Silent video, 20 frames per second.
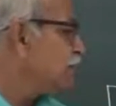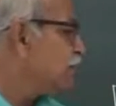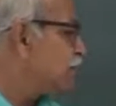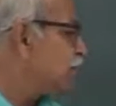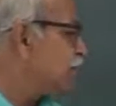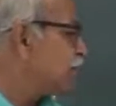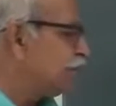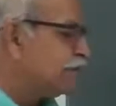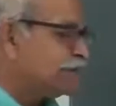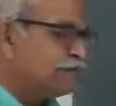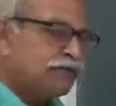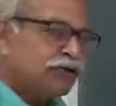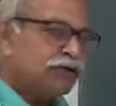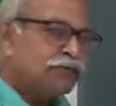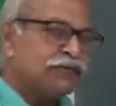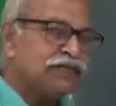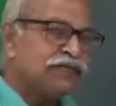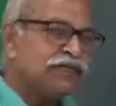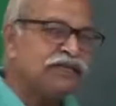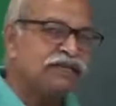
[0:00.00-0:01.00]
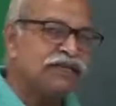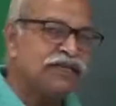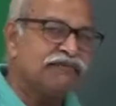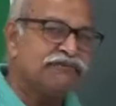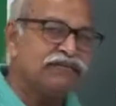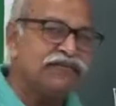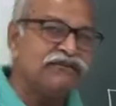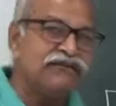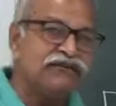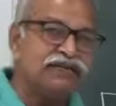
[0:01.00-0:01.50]
but then the formulations
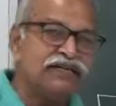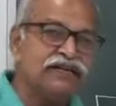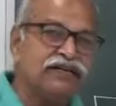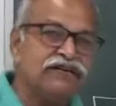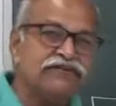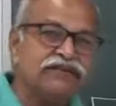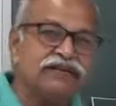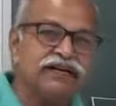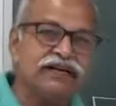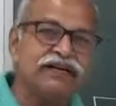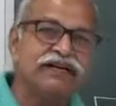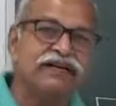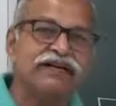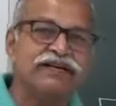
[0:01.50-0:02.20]
are very, very different,